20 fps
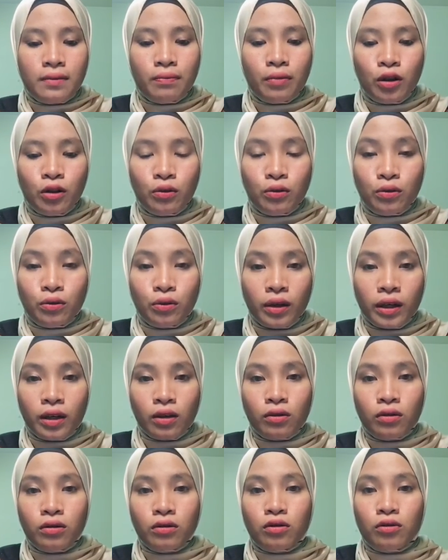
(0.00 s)
blue
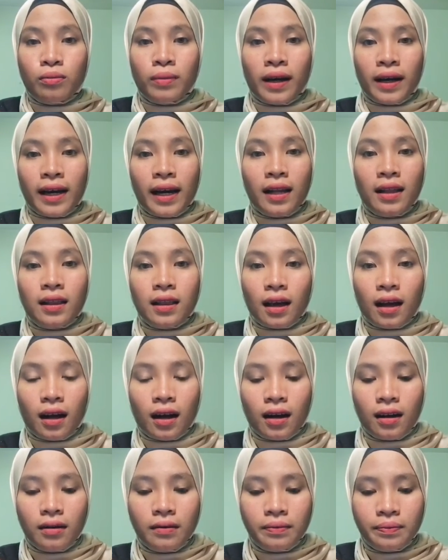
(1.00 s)
equal to
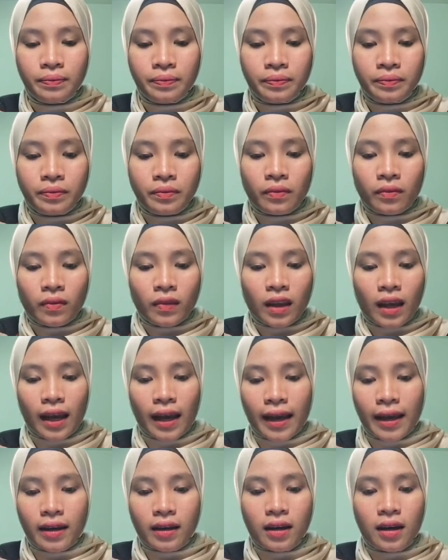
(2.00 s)
magenta,
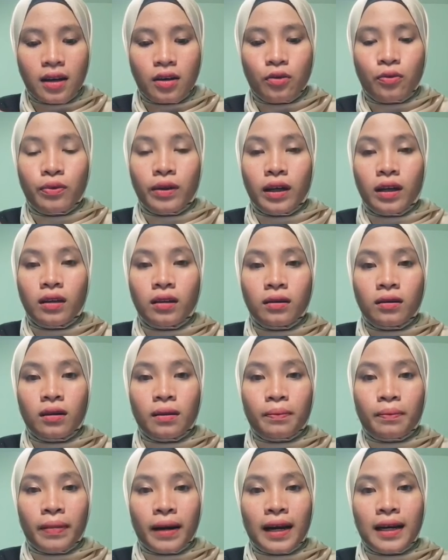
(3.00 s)
and green
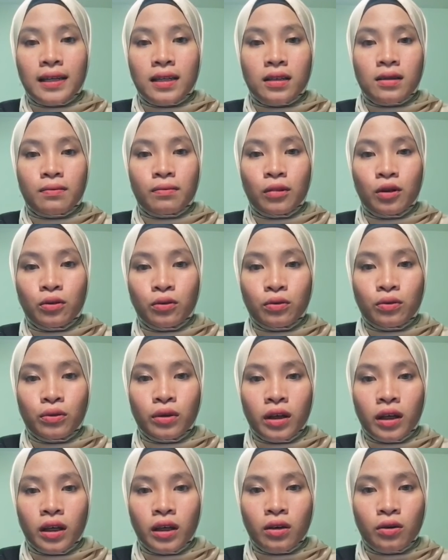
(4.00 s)
plus
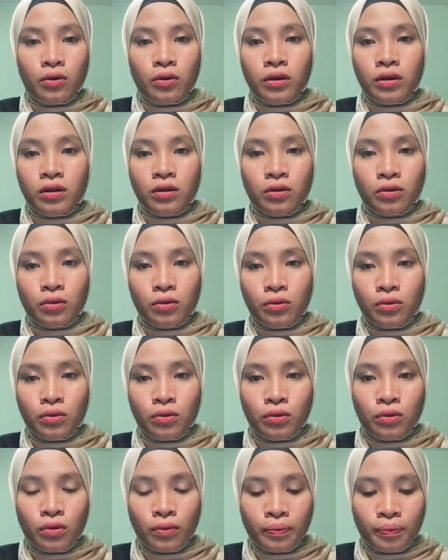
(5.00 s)
blue equal
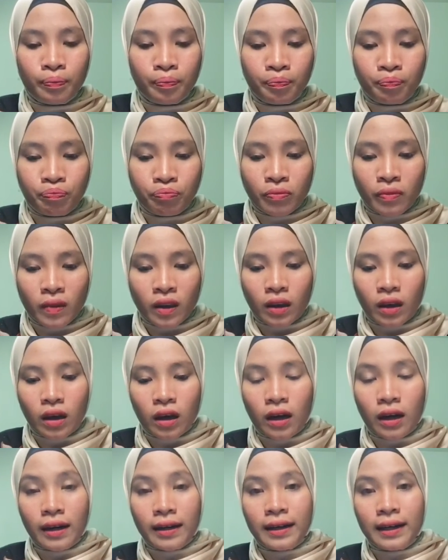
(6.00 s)
to
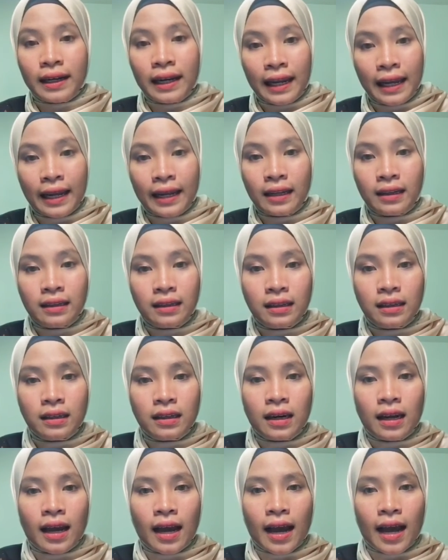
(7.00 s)
clean,
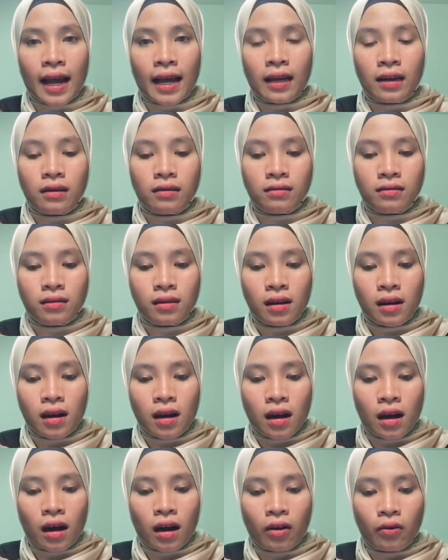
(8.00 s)
and
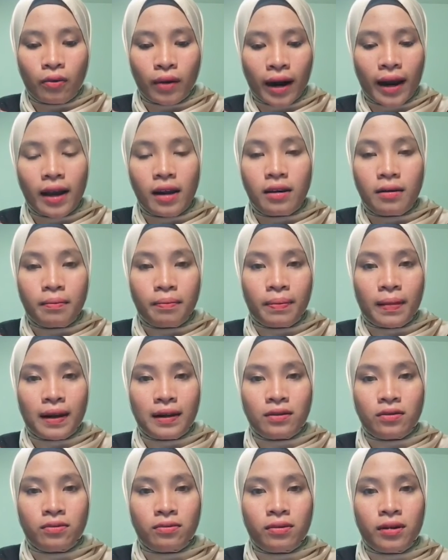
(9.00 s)
red
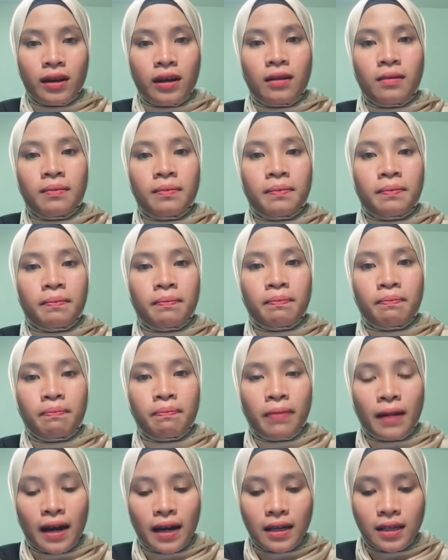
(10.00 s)
plus green
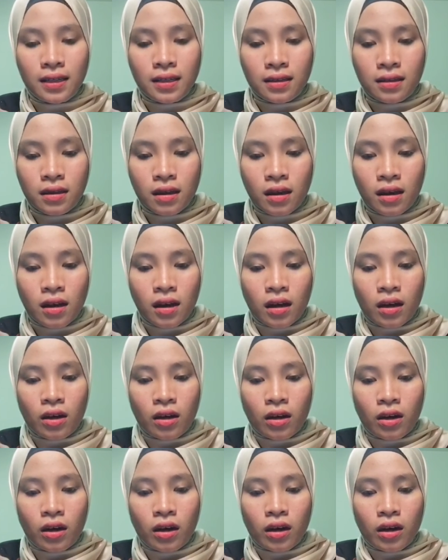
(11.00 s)
plus
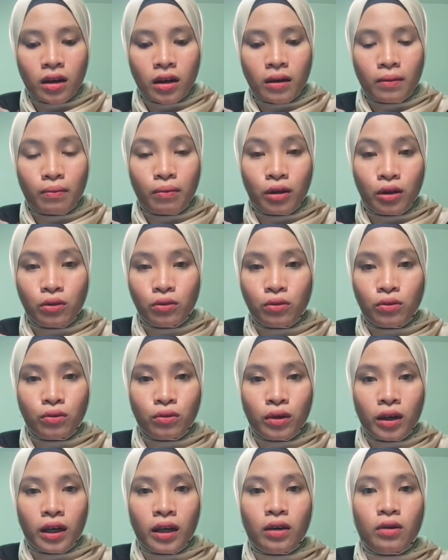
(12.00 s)

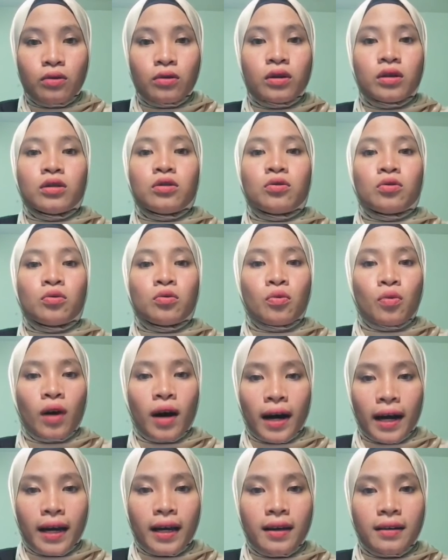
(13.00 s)
blue equal to
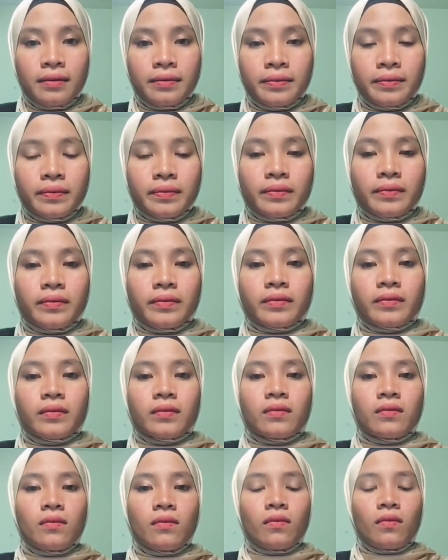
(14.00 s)
white.
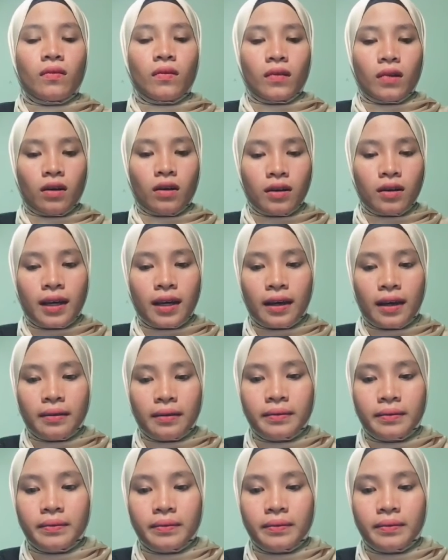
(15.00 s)
Okay.